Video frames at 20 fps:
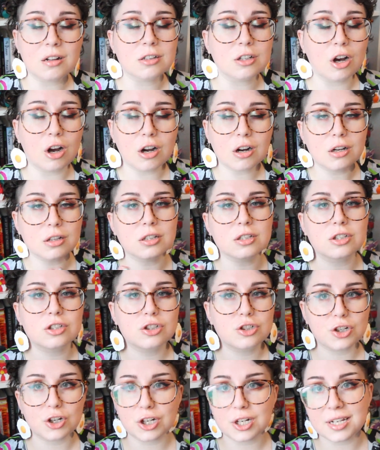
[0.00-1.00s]
along on this
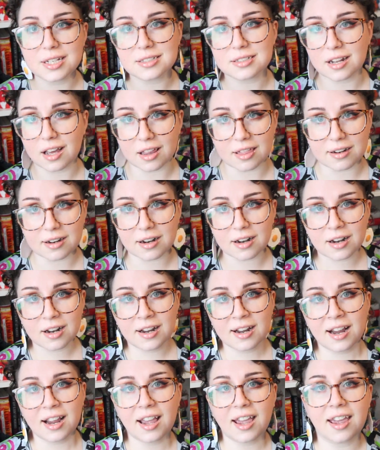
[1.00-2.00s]
journey together
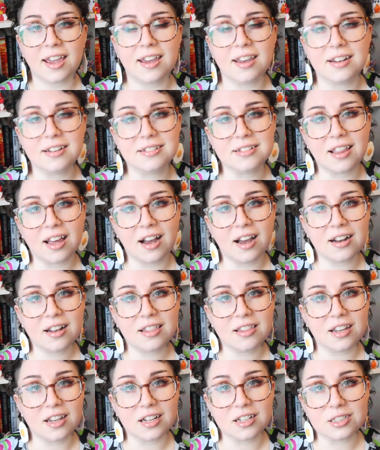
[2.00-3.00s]
and that
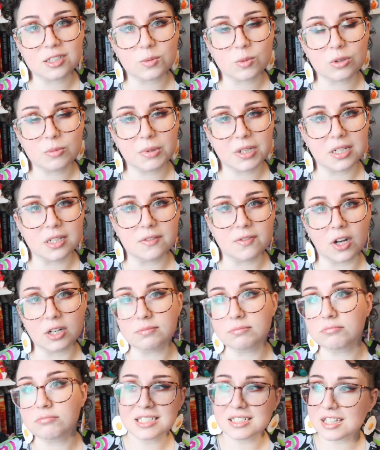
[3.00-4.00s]
things will be
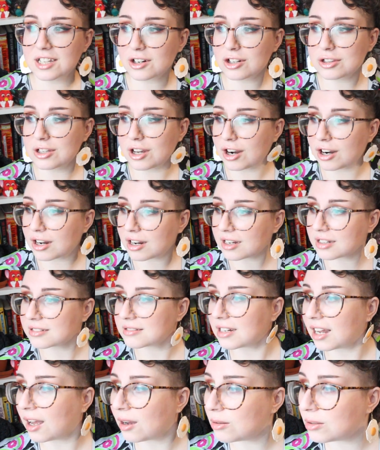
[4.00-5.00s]
fun. It's a little dark
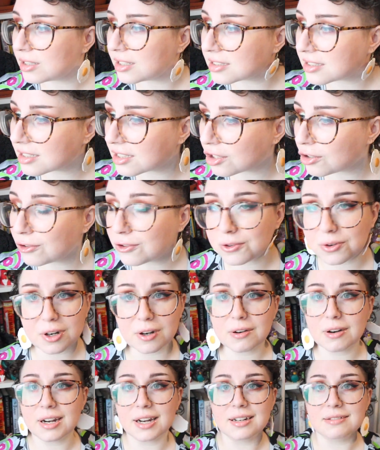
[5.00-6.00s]
out, it's a little
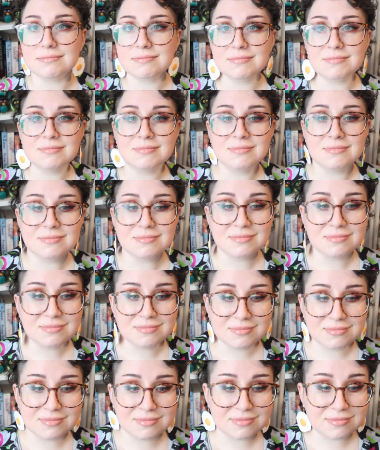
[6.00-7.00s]
dreary.
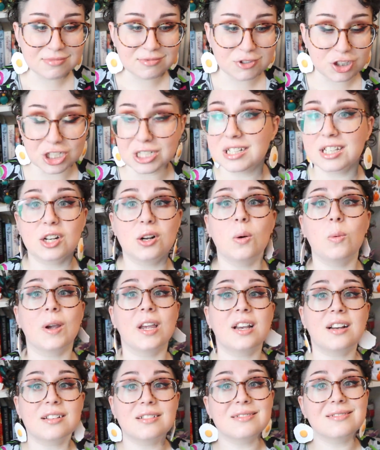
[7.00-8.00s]
She's a little
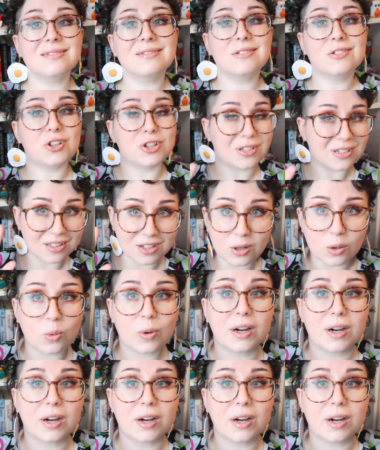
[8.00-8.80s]
weak, she's a little